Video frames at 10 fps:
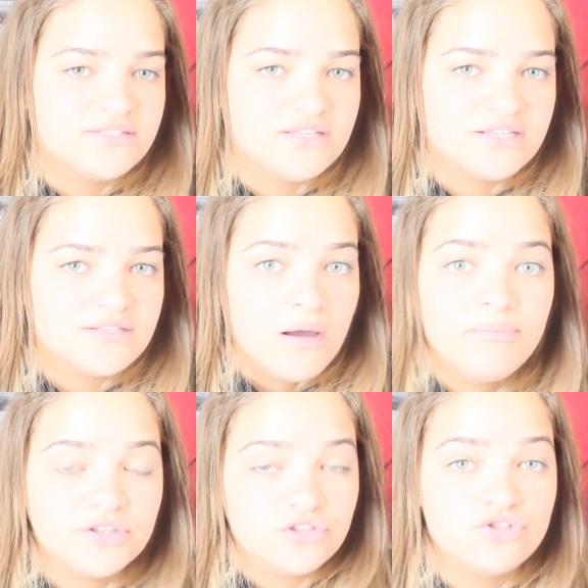sticks,
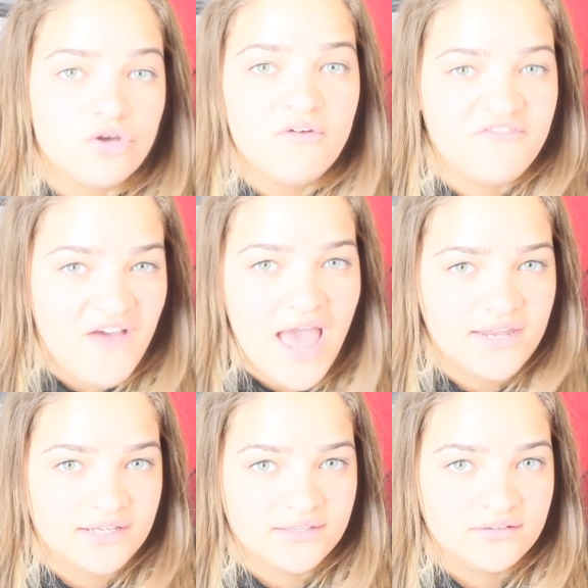but they're so
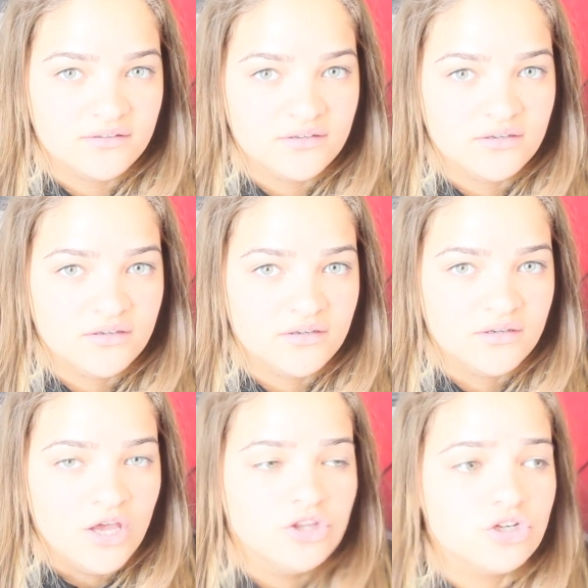fattening.
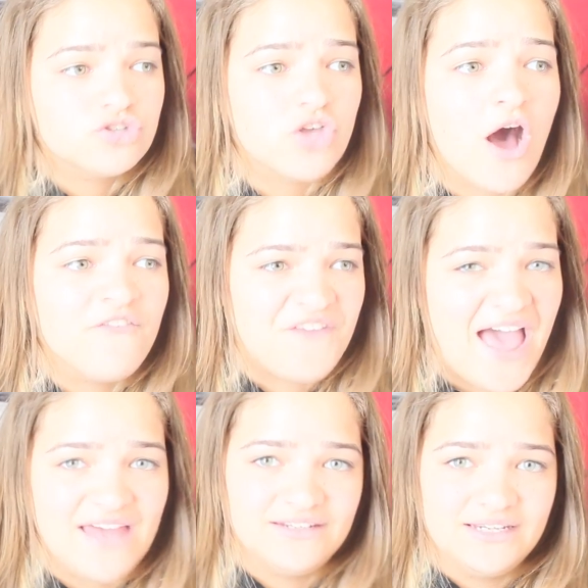They're so
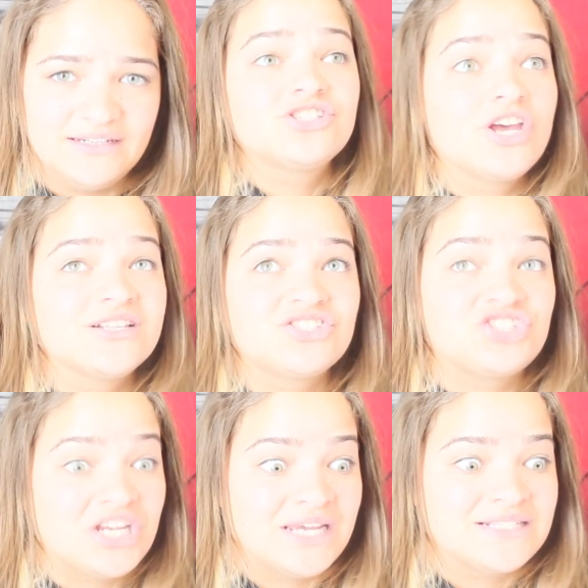fattening. It's
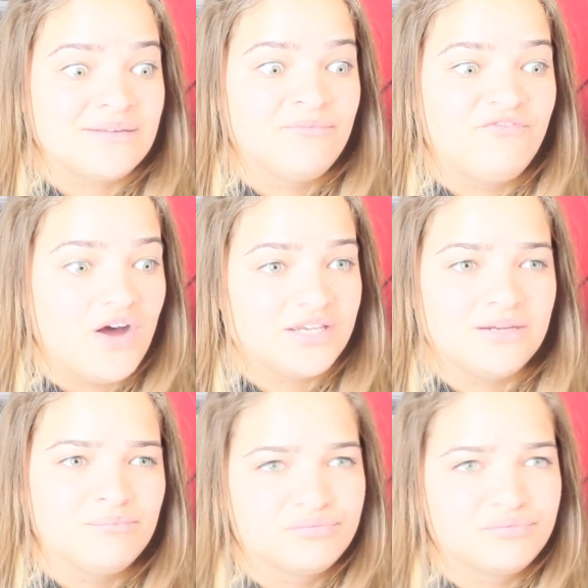just cheese and fucking